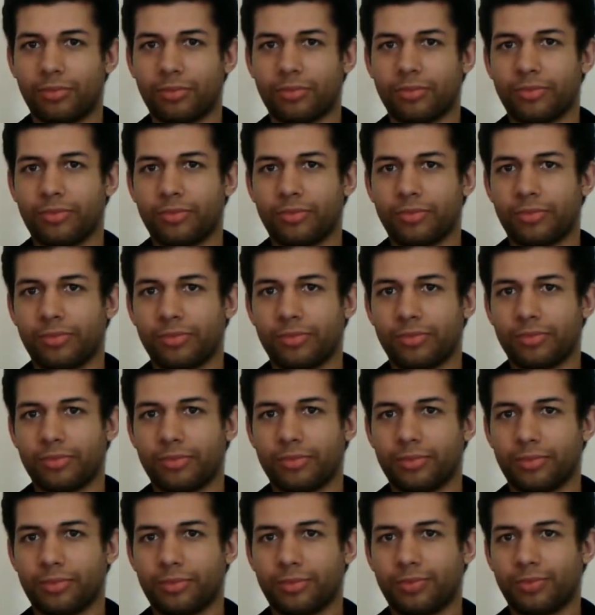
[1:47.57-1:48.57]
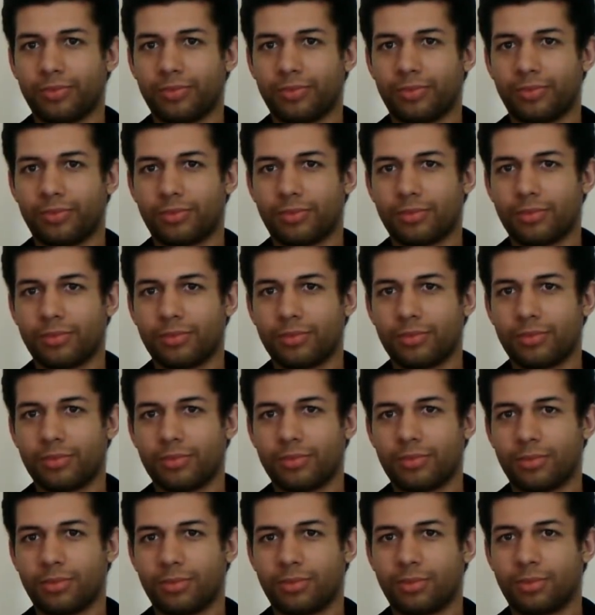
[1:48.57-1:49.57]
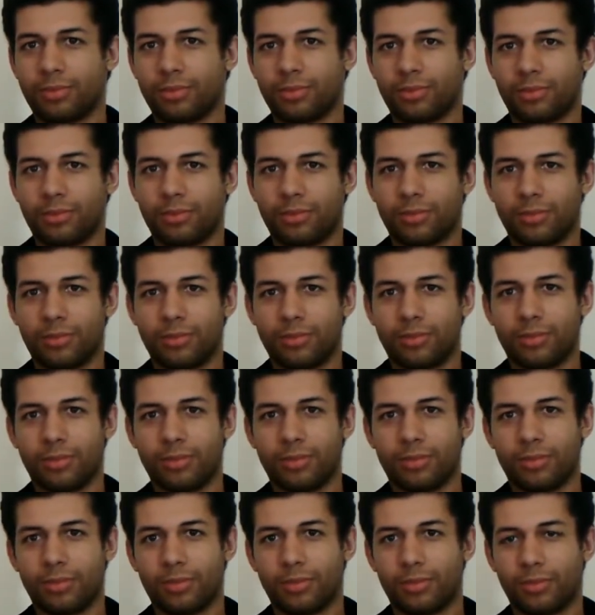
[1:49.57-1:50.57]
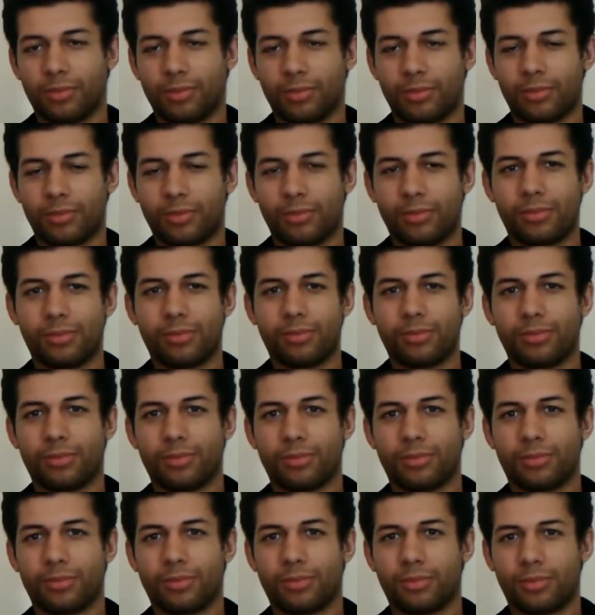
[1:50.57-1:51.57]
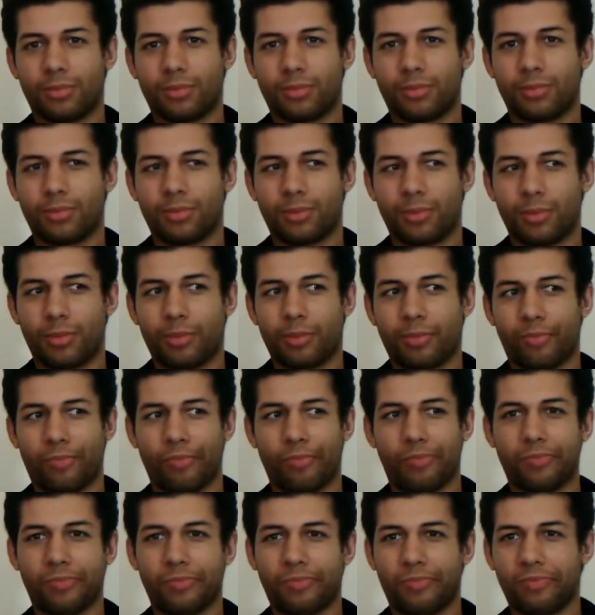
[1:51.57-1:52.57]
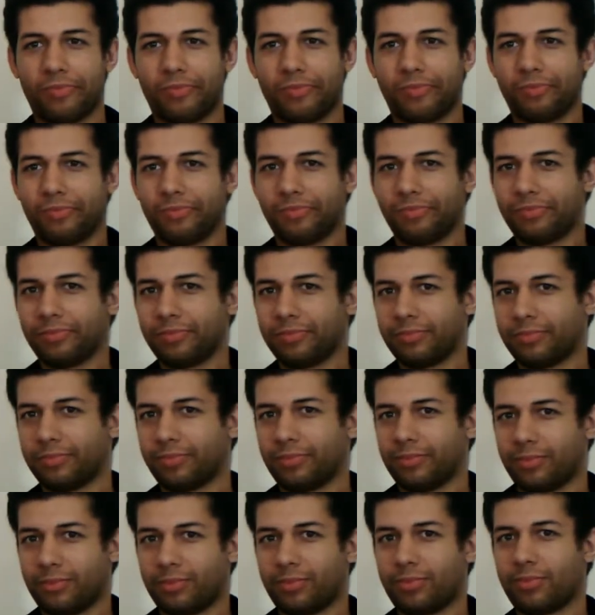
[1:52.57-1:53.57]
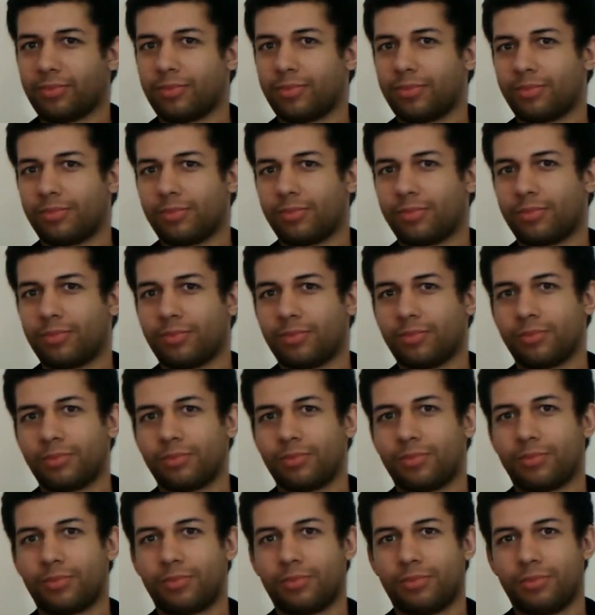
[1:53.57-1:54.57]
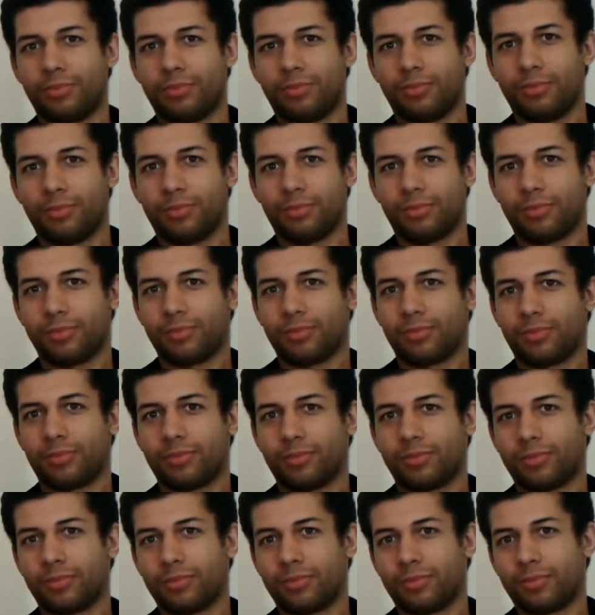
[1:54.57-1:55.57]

[no speech]